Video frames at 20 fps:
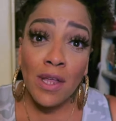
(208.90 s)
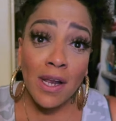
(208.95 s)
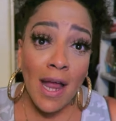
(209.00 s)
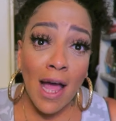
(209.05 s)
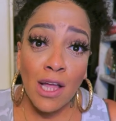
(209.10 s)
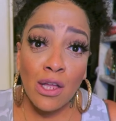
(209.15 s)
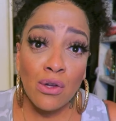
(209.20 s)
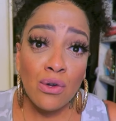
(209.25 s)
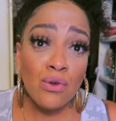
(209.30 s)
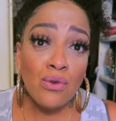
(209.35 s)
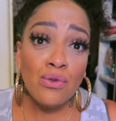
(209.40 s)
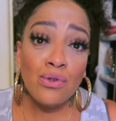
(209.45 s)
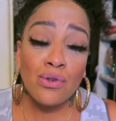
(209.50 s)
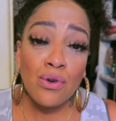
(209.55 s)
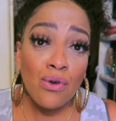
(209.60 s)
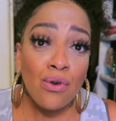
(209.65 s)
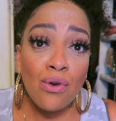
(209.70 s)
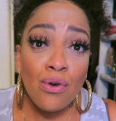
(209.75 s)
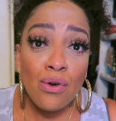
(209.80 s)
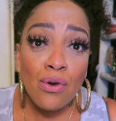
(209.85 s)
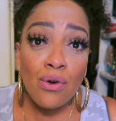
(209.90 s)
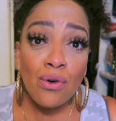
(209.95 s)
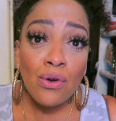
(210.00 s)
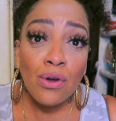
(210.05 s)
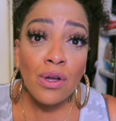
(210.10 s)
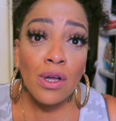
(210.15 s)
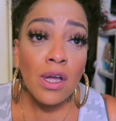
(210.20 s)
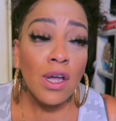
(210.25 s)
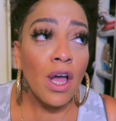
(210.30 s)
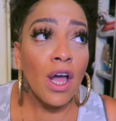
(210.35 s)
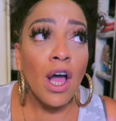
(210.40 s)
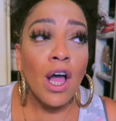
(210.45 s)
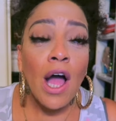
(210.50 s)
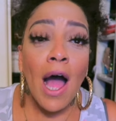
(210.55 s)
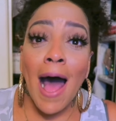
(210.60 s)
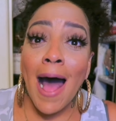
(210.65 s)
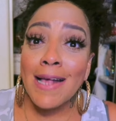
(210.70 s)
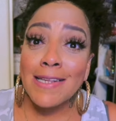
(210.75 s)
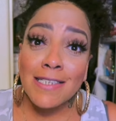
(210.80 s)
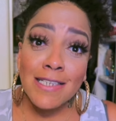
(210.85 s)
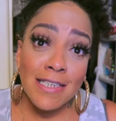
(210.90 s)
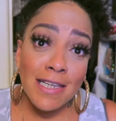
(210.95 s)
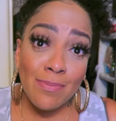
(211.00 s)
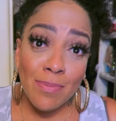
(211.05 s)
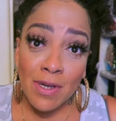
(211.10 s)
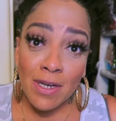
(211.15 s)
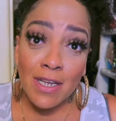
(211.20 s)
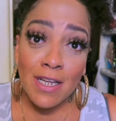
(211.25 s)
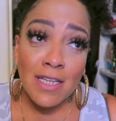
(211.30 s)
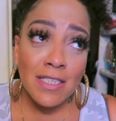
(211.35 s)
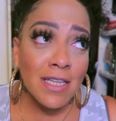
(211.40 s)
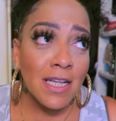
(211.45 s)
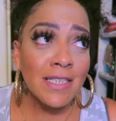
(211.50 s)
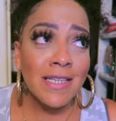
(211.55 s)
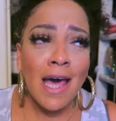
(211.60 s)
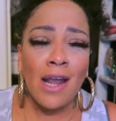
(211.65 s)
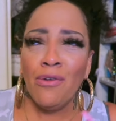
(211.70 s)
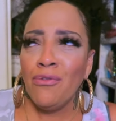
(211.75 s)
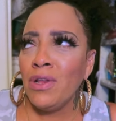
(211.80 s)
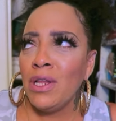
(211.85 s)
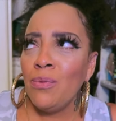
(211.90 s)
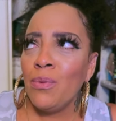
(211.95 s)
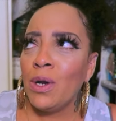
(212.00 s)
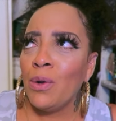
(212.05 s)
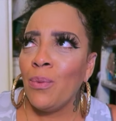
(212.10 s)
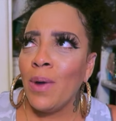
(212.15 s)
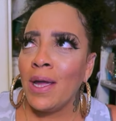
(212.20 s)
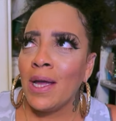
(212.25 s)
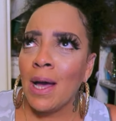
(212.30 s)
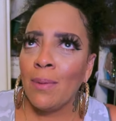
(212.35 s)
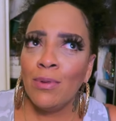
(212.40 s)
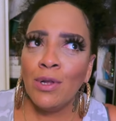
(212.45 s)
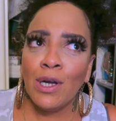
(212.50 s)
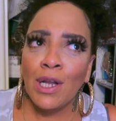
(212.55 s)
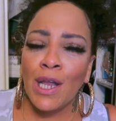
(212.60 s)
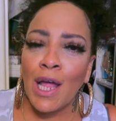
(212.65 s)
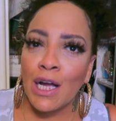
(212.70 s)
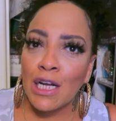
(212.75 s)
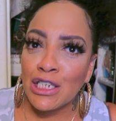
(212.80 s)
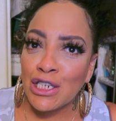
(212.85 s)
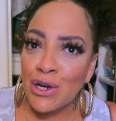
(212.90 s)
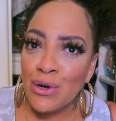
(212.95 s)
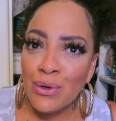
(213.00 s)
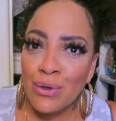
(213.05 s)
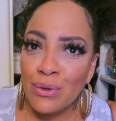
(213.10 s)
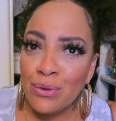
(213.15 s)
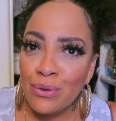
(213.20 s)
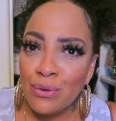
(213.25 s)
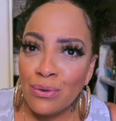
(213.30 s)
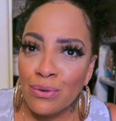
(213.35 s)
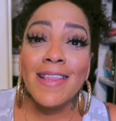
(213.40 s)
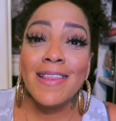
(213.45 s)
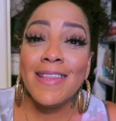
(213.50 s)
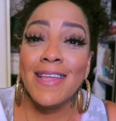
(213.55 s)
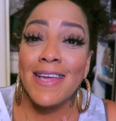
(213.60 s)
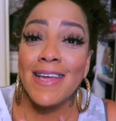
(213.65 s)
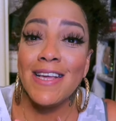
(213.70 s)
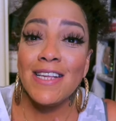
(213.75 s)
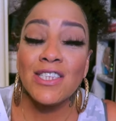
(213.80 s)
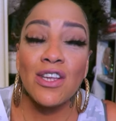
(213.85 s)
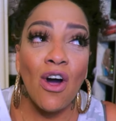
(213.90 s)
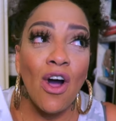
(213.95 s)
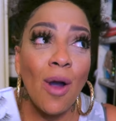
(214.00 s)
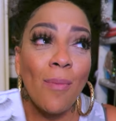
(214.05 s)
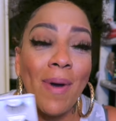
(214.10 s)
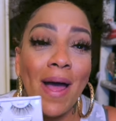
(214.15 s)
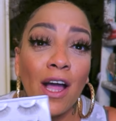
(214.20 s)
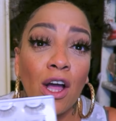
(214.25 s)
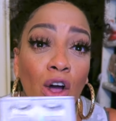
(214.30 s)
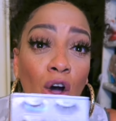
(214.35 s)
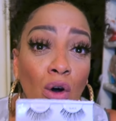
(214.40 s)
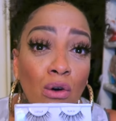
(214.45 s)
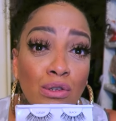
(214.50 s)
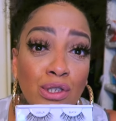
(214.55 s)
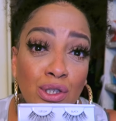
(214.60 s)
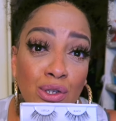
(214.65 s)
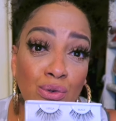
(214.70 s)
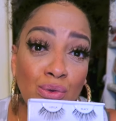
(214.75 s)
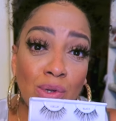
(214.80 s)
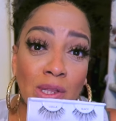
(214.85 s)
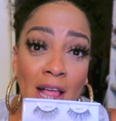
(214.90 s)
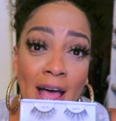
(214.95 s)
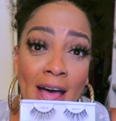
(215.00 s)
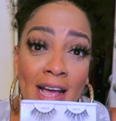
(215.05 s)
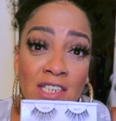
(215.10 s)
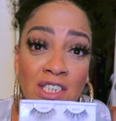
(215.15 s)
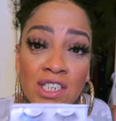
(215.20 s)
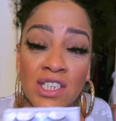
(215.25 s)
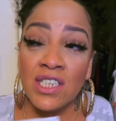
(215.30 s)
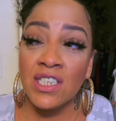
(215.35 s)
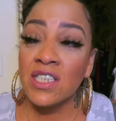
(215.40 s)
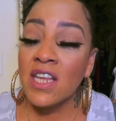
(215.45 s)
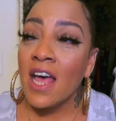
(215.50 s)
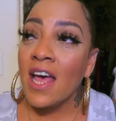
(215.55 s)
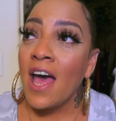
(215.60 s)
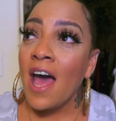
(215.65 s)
that I use, girl, I sleep in these because I don't really want to wake up looking like a turtle. These are my go-to lashes.